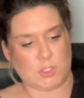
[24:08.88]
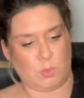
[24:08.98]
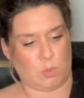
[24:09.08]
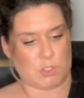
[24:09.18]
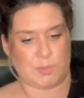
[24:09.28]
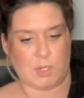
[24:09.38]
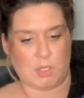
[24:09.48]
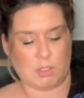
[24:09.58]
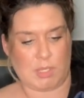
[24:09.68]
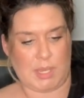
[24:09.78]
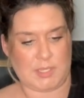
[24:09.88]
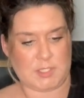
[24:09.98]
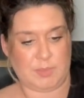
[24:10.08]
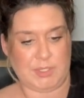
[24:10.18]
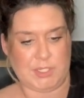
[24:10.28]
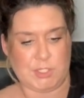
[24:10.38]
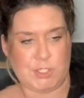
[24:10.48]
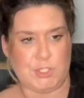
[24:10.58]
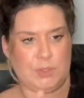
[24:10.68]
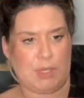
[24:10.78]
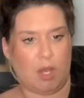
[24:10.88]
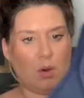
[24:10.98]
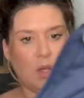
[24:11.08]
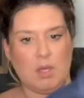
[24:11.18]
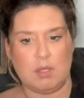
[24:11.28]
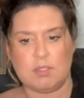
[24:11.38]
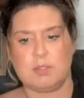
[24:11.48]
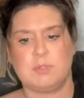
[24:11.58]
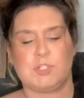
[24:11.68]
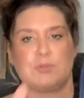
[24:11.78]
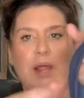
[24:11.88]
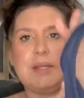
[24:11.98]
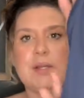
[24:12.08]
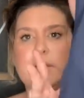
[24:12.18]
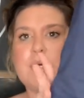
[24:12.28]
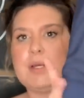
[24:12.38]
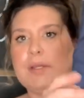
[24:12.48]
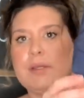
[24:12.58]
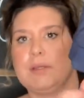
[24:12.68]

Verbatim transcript: sports bra, okay? Splendid Studio. Someone tried it on,